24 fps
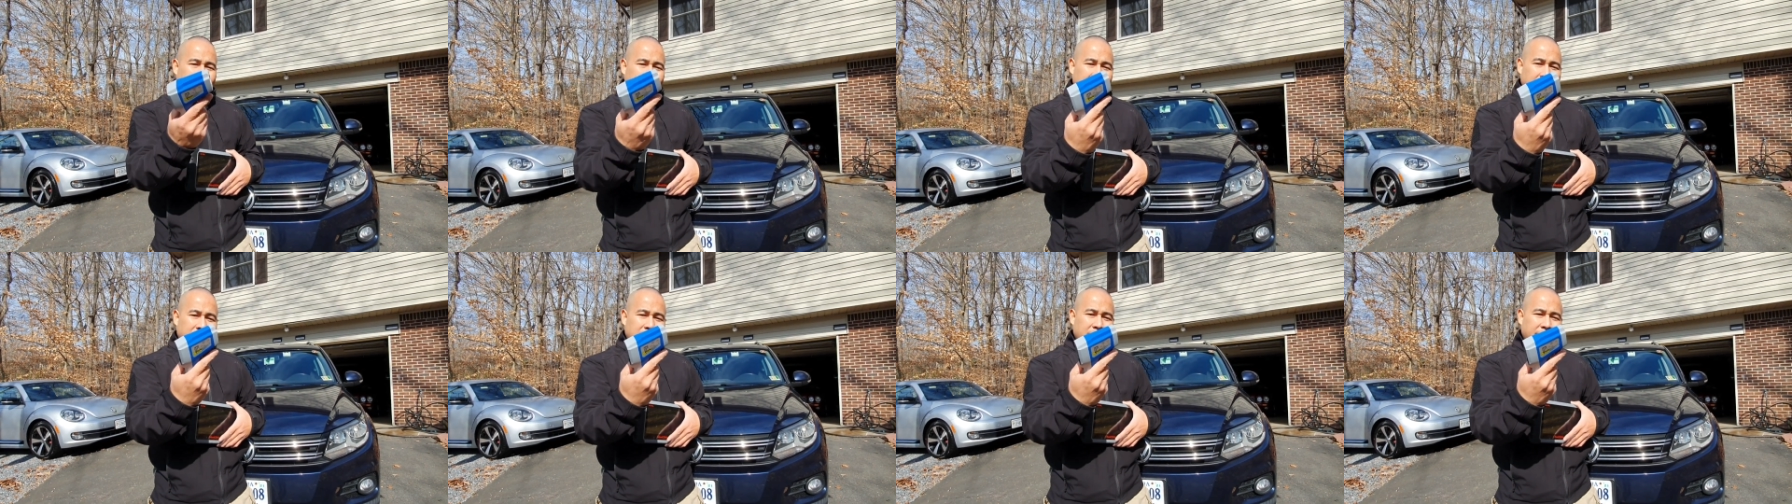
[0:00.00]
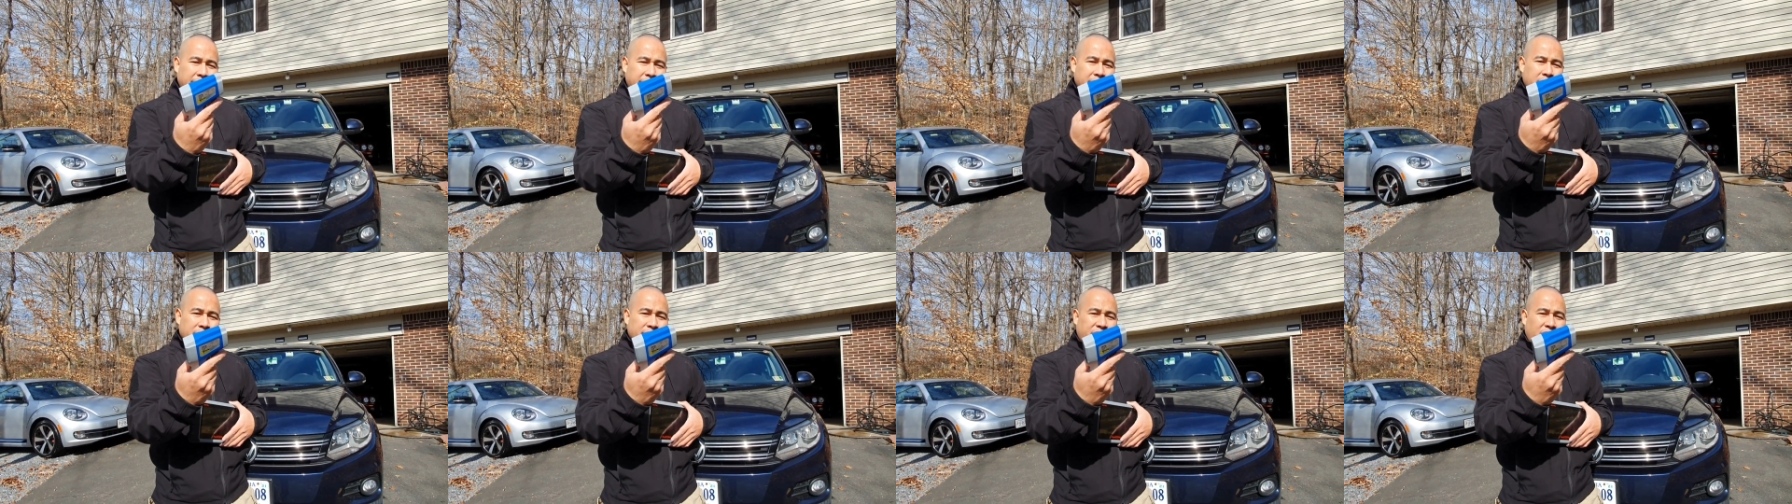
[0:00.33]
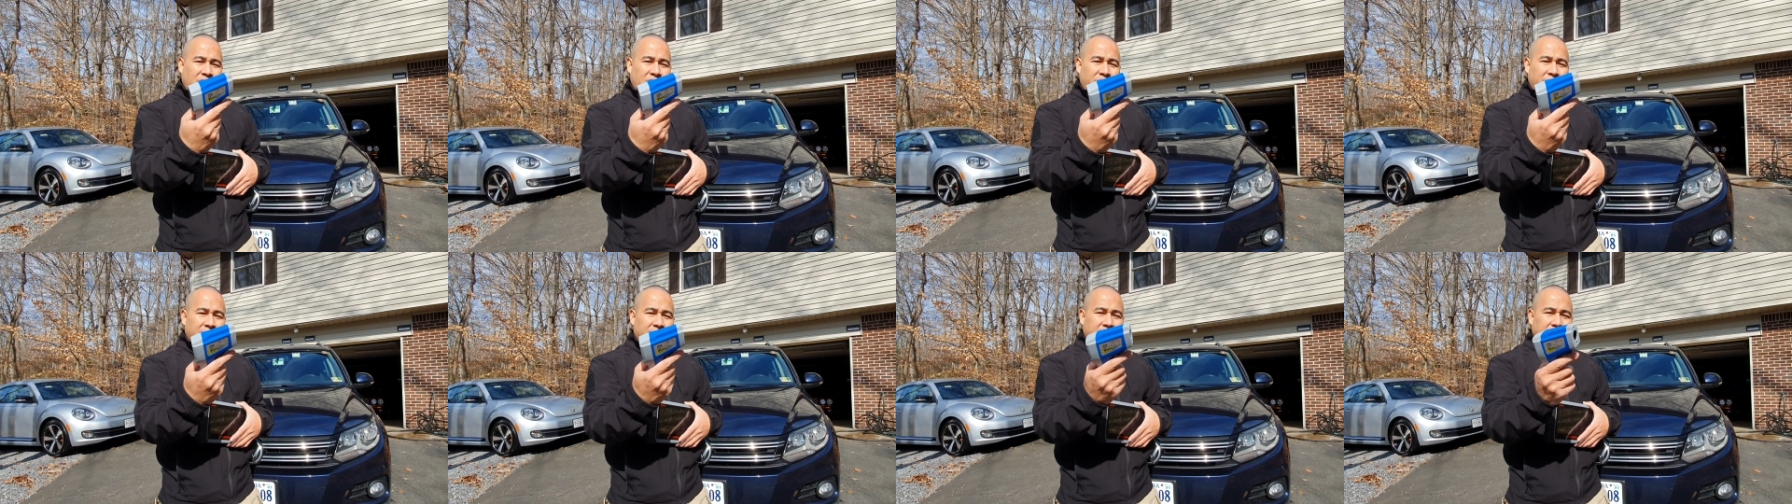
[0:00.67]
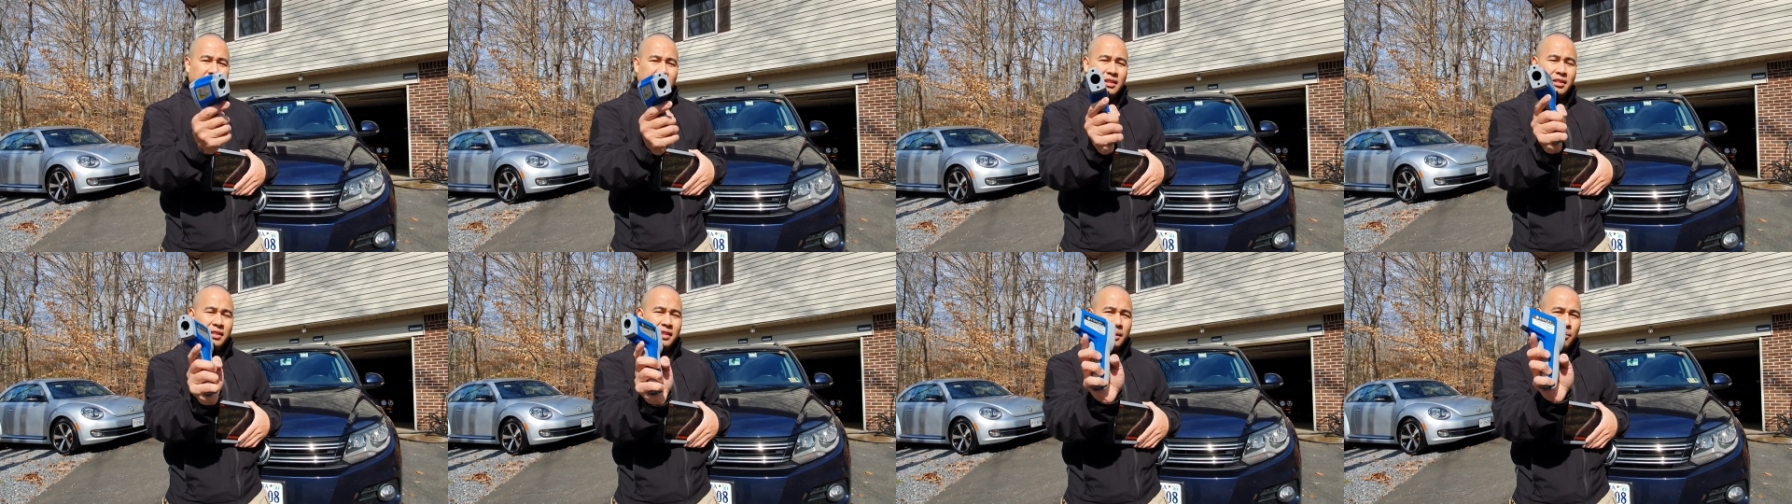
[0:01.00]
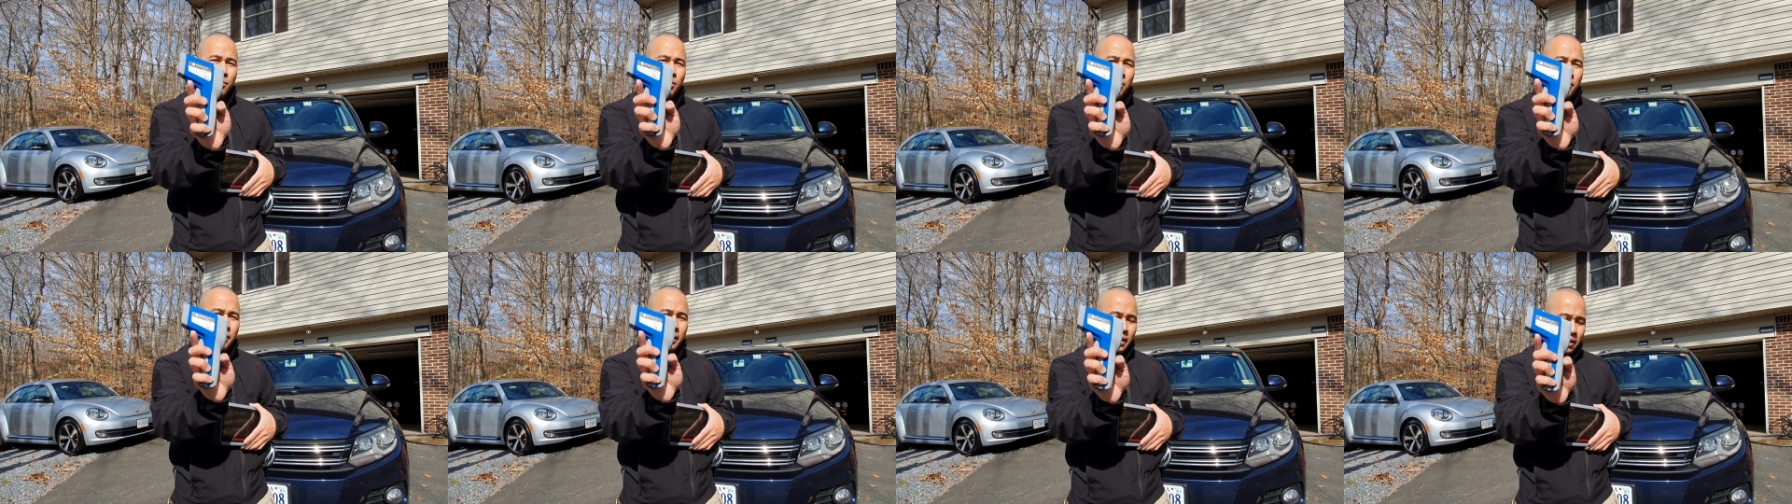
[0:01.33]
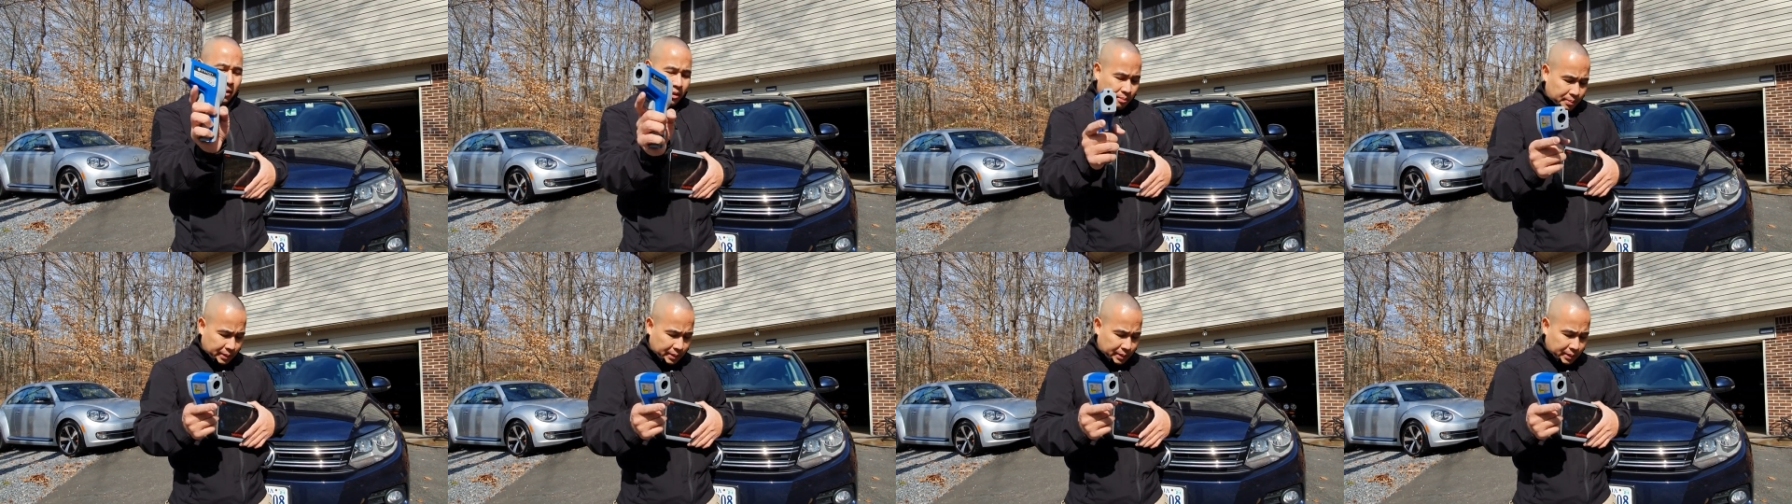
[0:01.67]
the infrared thermometer.